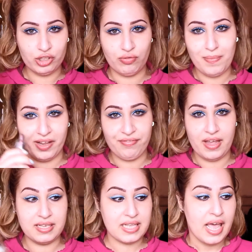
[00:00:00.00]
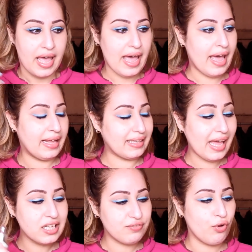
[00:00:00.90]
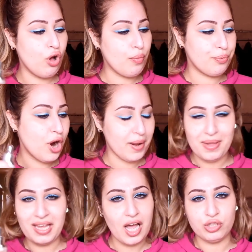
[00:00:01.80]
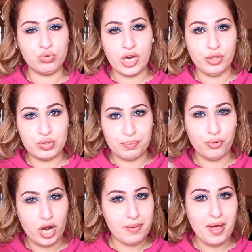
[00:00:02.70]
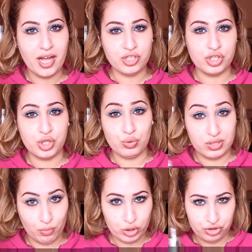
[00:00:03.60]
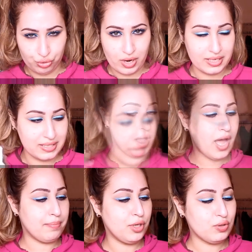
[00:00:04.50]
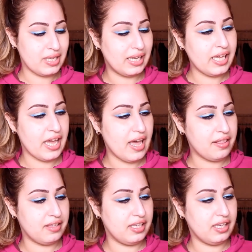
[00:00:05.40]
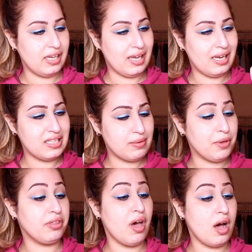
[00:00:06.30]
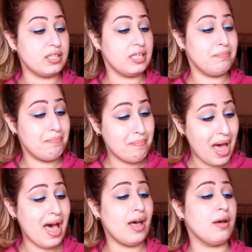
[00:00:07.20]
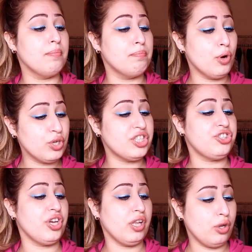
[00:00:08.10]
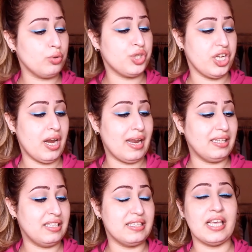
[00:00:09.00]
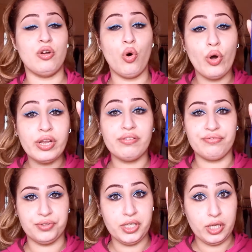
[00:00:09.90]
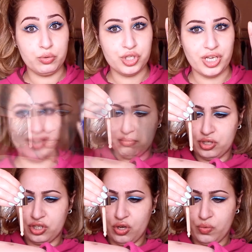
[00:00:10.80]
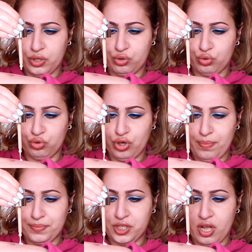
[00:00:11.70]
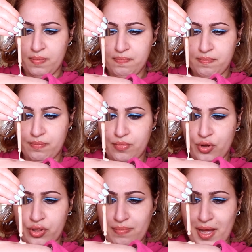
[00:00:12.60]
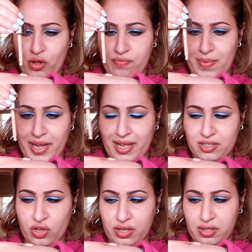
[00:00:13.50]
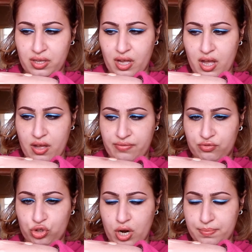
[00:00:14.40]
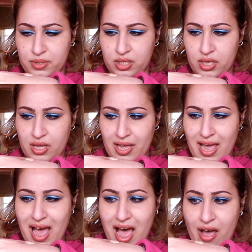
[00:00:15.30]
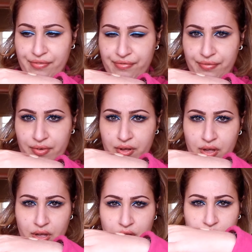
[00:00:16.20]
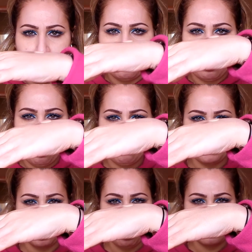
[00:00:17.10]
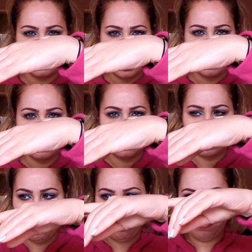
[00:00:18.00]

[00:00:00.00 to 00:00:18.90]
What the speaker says: of my face. And as for priming, I do not use a primer, I just use a moisturizer. I'm using here the Elizabeth Arden Matte Moisture Lotion, and it is an oil-free lotion. I'm just going to drop some on the back of my hand. So I think I've dropped half of the content of